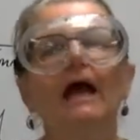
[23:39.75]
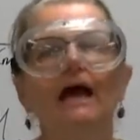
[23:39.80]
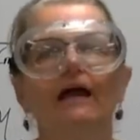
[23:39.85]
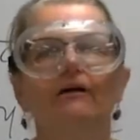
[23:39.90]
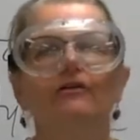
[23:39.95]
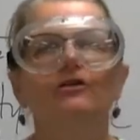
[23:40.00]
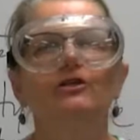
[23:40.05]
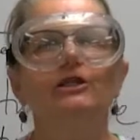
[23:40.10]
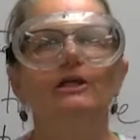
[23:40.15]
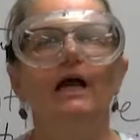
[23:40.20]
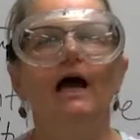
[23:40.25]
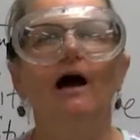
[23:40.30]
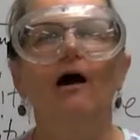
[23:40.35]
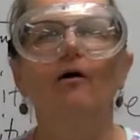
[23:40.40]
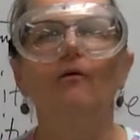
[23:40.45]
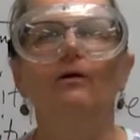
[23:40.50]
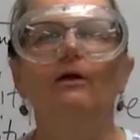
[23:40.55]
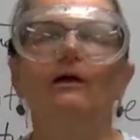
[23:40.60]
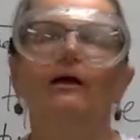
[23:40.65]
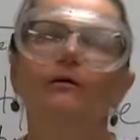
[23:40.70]
energy
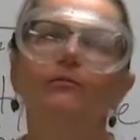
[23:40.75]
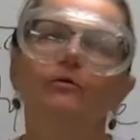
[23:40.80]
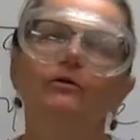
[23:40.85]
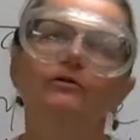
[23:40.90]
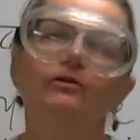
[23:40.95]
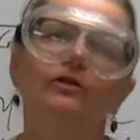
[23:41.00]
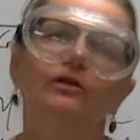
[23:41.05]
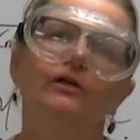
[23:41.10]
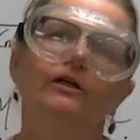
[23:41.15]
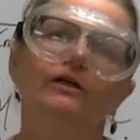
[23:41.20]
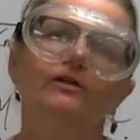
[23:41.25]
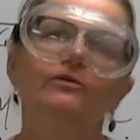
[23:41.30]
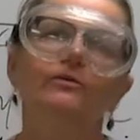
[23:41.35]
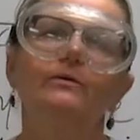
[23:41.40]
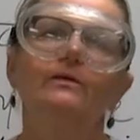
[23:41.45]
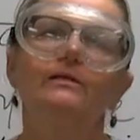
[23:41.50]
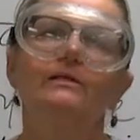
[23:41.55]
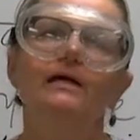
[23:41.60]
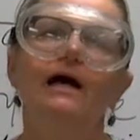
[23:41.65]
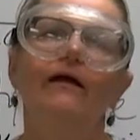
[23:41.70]
out, it will turn
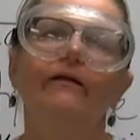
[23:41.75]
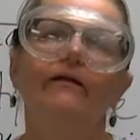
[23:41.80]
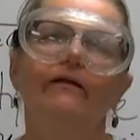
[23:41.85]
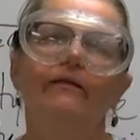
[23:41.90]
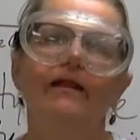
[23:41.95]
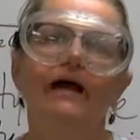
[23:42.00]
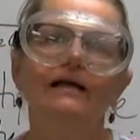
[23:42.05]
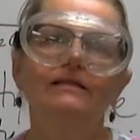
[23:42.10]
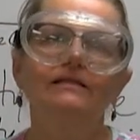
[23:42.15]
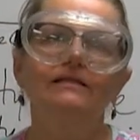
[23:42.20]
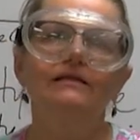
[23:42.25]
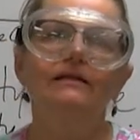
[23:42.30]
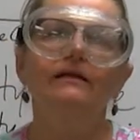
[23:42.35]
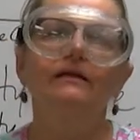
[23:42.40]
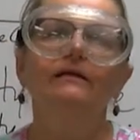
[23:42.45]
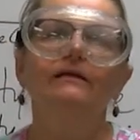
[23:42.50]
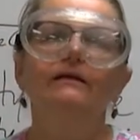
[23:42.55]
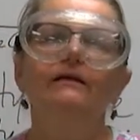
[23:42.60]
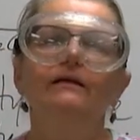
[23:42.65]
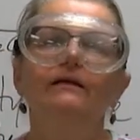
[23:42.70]
into a solid. That's
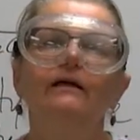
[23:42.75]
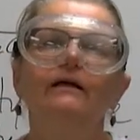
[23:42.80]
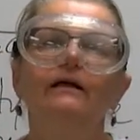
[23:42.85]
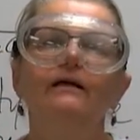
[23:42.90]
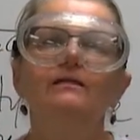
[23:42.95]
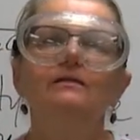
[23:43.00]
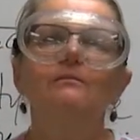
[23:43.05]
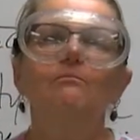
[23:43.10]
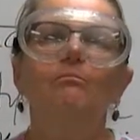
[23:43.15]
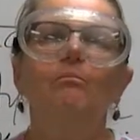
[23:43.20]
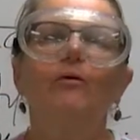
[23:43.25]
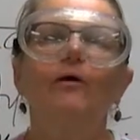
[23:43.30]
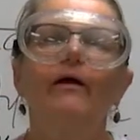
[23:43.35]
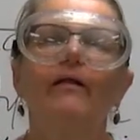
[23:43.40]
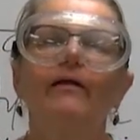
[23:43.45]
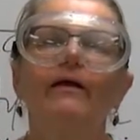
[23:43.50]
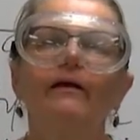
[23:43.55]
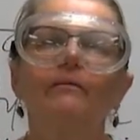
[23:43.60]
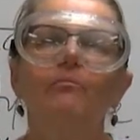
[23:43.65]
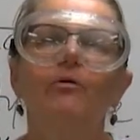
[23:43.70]
its
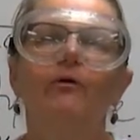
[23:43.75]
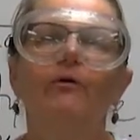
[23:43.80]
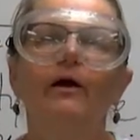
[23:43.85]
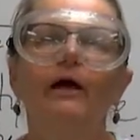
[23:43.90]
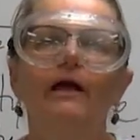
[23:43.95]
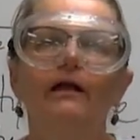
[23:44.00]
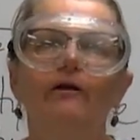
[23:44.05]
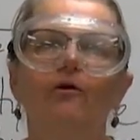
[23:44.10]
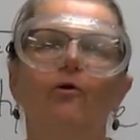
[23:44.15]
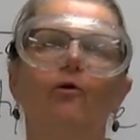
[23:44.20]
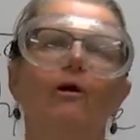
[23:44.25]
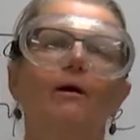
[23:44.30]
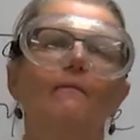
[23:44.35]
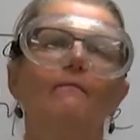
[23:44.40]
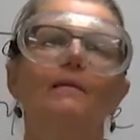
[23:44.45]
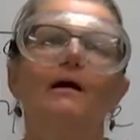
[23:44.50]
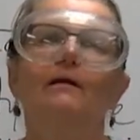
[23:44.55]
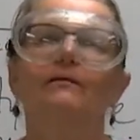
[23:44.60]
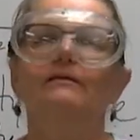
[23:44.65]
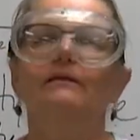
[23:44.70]
boiling point or a
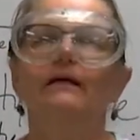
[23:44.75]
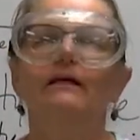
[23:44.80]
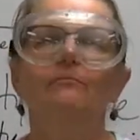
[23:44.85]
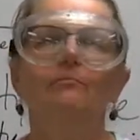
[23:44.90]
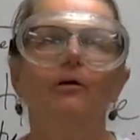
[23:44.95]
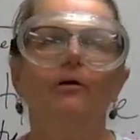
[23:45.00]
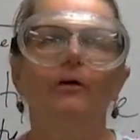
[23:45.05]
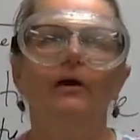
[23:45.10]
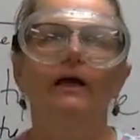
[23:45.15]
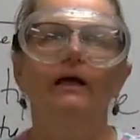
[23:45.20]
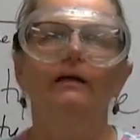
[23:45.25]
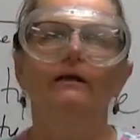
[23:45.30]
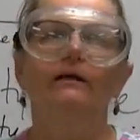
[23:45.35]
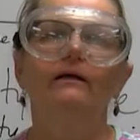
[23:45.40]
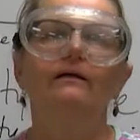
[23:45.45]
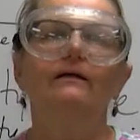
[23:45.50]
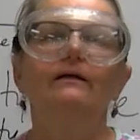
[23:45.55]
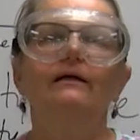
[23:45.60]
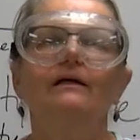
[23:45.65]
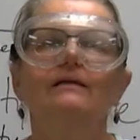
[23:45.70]
melting point.
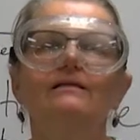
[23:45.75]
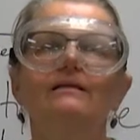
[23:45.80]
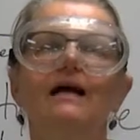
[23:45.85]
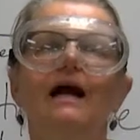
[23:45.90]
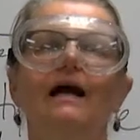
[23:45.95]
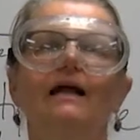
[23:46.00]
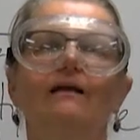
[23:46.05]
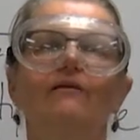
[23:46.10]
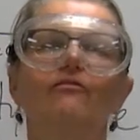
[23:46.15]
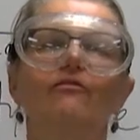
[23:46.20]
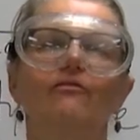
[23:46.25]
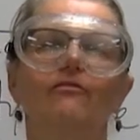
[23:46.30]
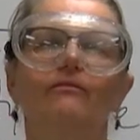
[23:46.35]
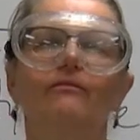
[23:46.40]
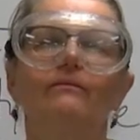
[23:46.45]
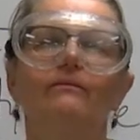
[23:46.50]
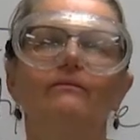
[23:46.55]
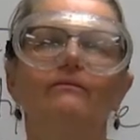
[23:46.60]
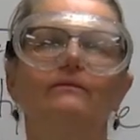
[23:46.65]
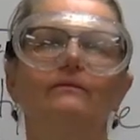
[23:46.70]
It's kind of
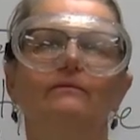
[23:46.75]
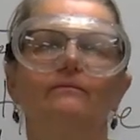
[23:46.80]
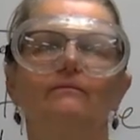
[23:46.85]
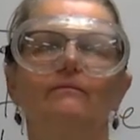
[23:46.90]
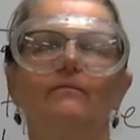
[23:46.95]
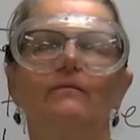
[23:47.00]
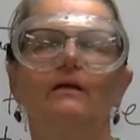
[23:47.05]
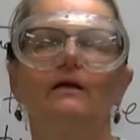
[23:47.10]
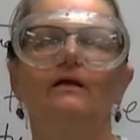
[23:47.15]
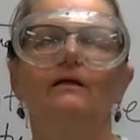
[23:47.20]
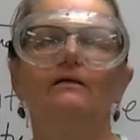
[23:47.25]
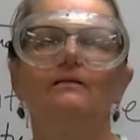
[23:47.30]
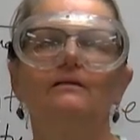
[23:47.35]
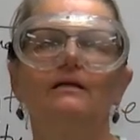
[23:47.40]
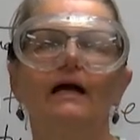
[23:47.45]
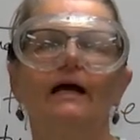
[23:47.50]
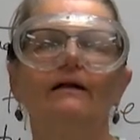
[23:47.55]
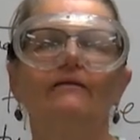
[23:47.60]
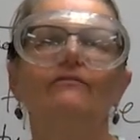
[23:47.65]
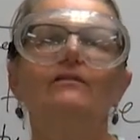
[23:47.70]

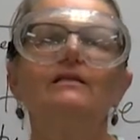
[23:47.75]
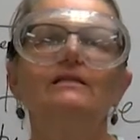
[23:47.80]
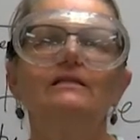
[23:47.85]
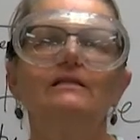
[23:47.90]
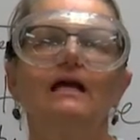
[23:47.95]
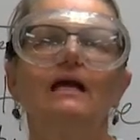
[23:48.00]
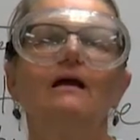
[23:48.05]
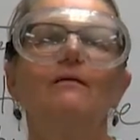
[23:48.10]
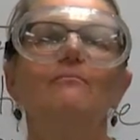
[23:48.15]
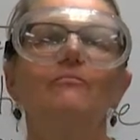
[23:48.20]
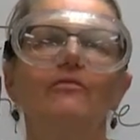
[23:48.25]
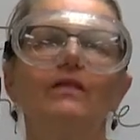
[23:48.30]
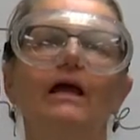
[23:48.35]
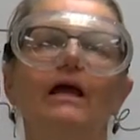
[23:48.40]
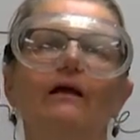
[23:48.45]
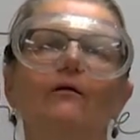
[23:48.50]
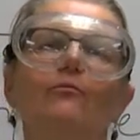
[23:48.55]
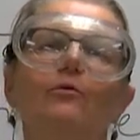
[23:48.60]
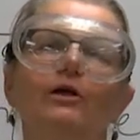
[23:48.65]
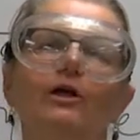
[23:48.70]
the same
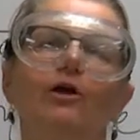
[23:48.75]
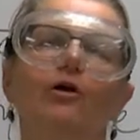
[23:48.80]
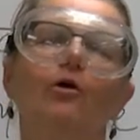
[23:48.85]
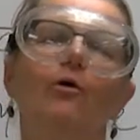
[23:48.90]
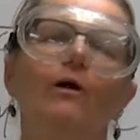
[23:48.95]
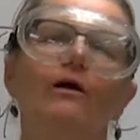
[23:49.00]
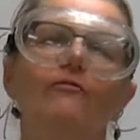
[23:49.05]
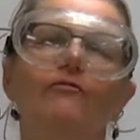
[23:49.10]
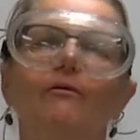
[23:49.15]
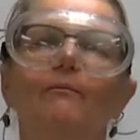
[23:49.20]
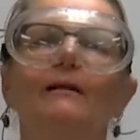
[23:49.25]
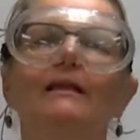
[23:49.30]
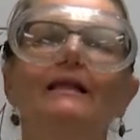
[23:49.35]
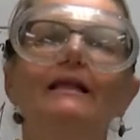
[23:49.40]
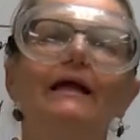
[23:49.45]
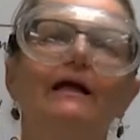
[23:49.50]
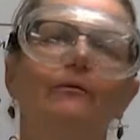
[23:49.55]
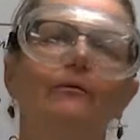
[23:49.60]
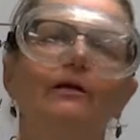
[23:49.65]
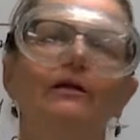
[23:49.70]
thing. When you're going from a
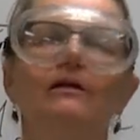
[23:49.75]
liquid,